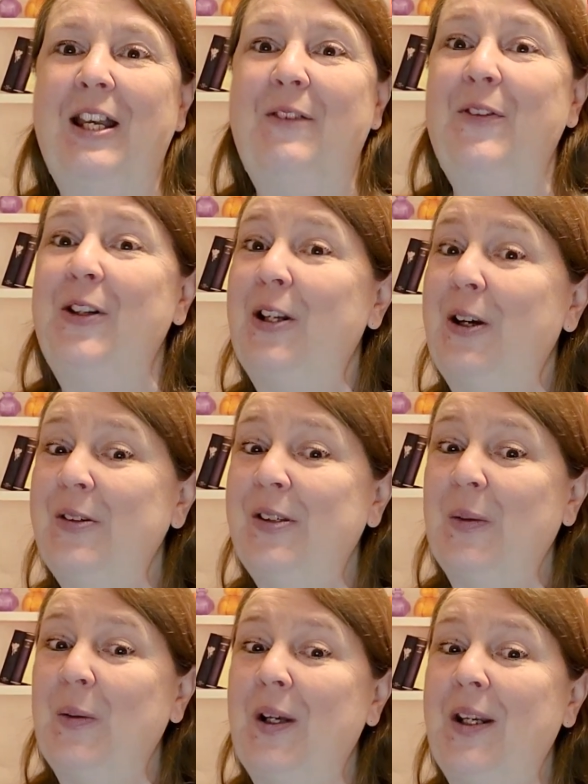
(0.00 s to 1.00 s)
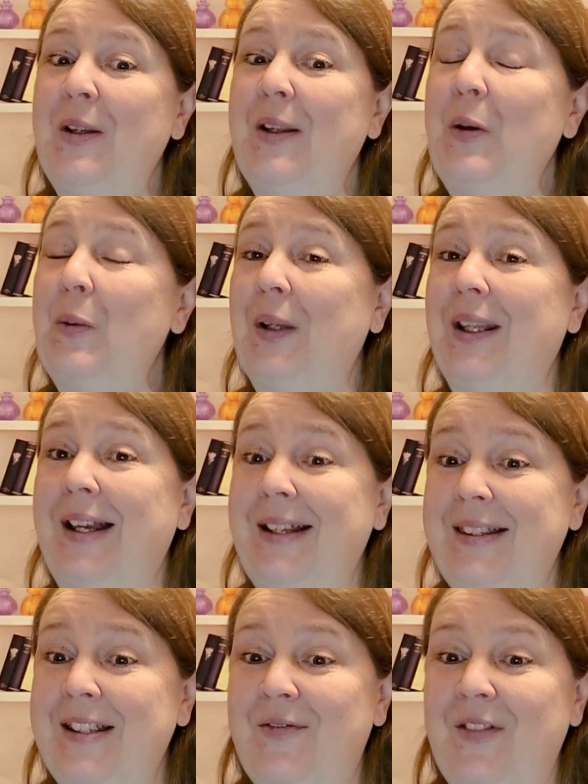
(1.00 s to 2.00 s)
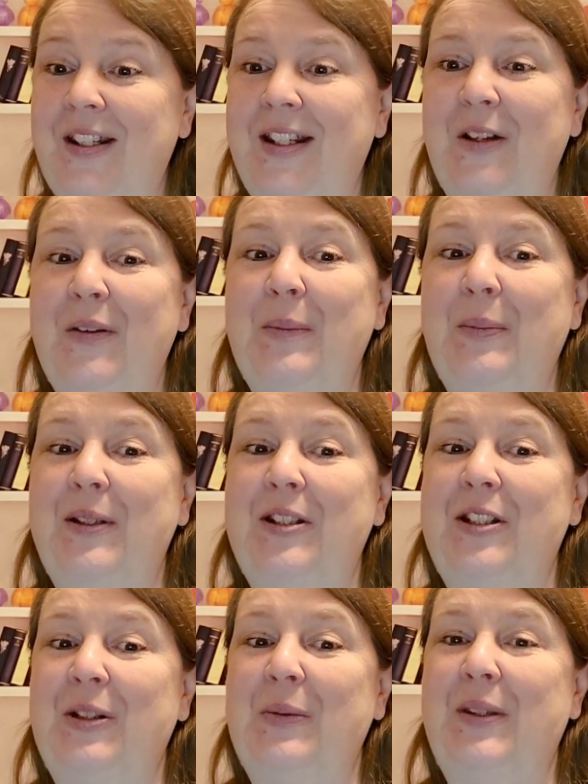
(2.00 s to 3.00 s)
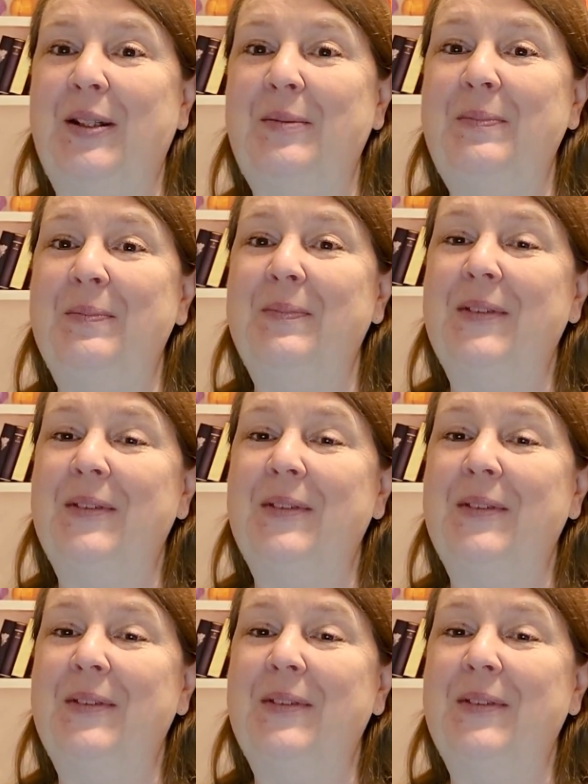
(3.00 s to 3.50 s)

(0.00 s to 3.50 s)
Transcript: If you know someone who would like this video, then please share it with them.